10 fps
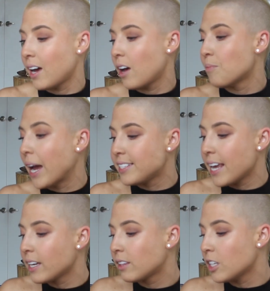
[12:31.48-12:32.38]
I
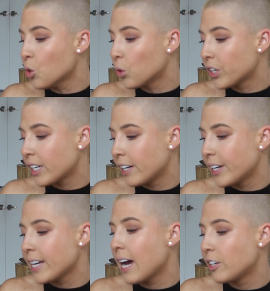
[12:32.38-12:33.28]
take the
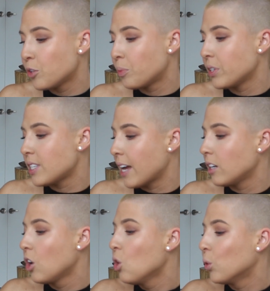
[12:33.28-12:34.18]
Ordinary
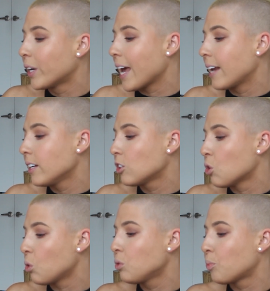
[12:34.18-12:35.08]
100% organic
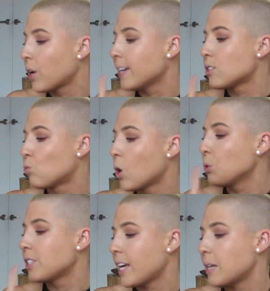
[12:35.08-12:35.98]
cold pressed
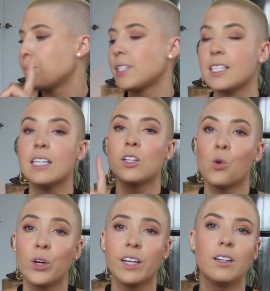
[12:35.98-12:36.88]
rose hip seed
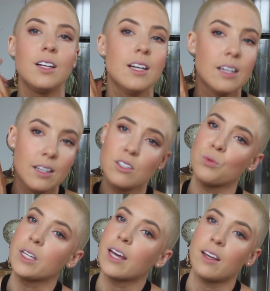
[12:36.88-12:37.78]
oil,
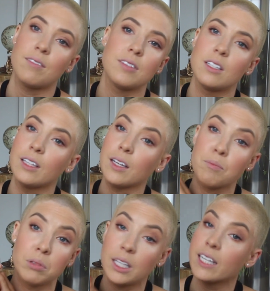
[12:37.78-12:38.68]
sweet heavenly
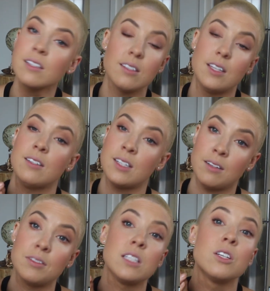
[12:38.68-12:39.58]
bliss. This
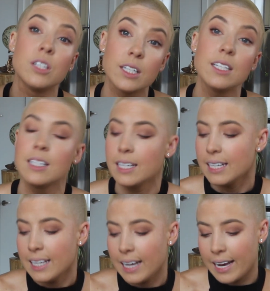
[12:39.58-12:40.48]
stuff is good.
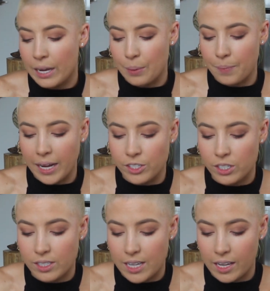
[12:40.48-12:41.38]
I
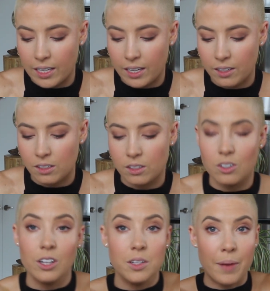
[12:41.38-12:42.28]
just take it
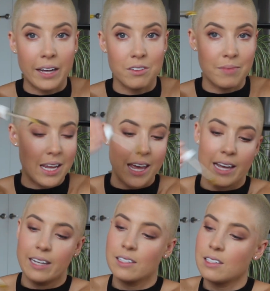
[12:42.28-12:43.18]
on the back of my
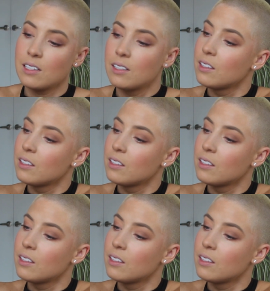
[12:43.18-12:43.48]
hand,